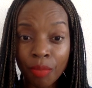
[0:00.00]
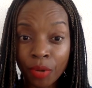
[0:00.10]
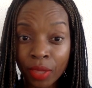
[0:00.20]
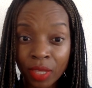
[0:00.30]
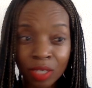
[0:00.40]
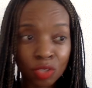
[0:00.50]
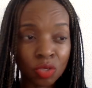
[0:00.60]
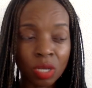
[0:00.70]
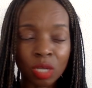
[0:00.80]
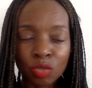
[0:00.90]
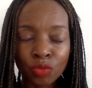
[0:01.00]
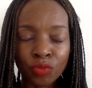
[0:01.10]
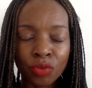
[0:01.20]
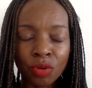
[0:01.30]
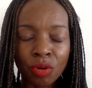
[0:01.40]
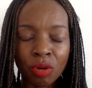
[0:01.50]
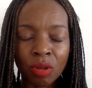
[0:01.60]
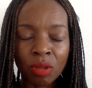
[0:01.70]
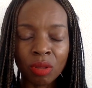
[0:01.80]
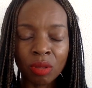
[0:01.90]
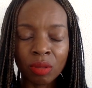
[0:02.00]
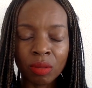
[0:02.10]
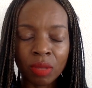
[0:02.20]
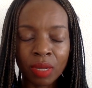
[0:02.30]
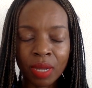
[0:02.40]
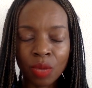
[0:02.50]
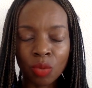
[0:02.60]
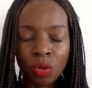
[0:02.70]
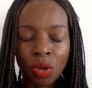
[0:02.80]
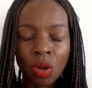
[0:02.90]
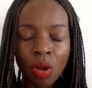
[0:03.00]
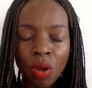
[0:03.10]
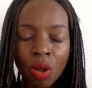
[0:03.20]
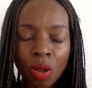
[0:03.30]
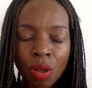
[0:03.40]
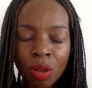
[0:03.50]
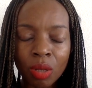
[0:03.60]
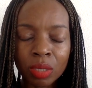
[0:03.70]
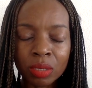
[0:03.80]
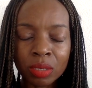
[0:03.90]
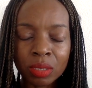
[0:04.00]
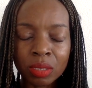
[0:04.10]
breathe in to the count of four, then I will hold